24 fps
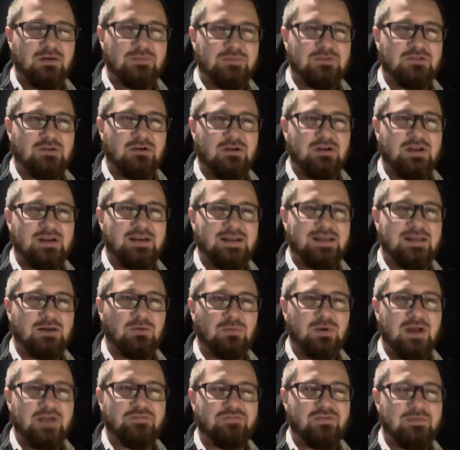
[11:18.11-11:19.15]
I'm starting to get
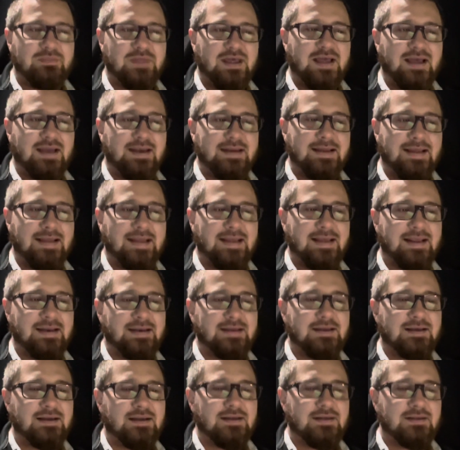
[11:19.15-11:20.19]
away from that
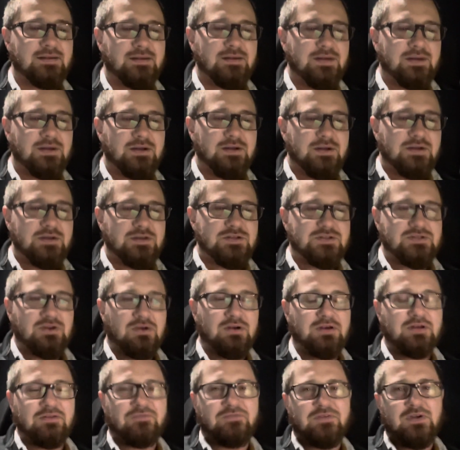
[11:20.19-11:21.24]
and uh,
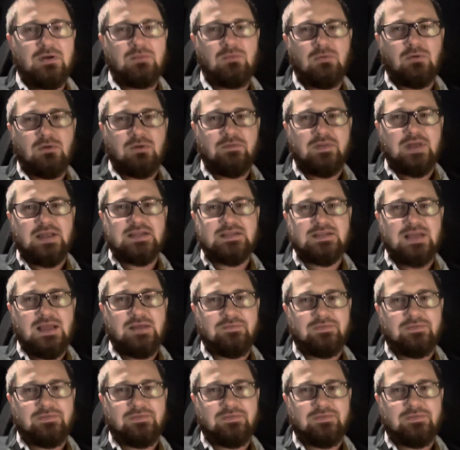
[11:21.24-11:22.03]
starting to fill more of that time.